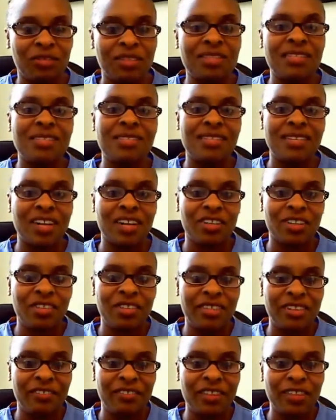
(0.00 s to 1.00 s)
This is Dr.
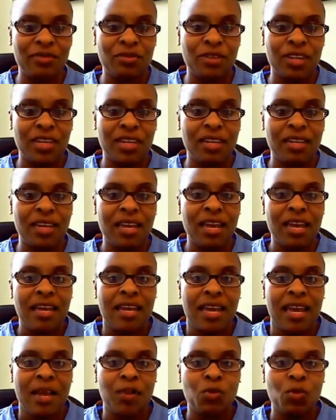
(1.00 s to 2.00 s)
Stephanie Reed,
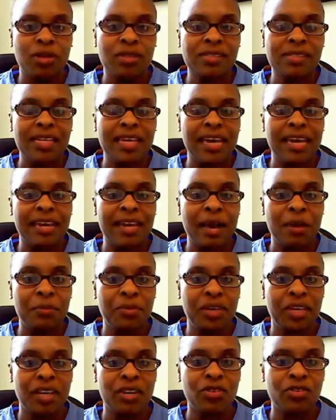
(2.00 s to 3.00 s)
and once again
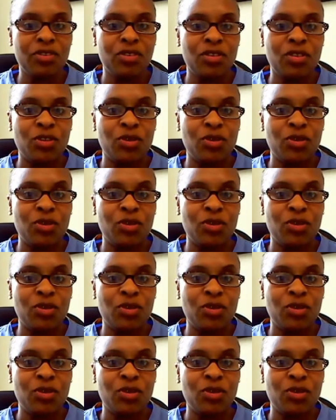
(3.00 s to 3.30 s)
I'm here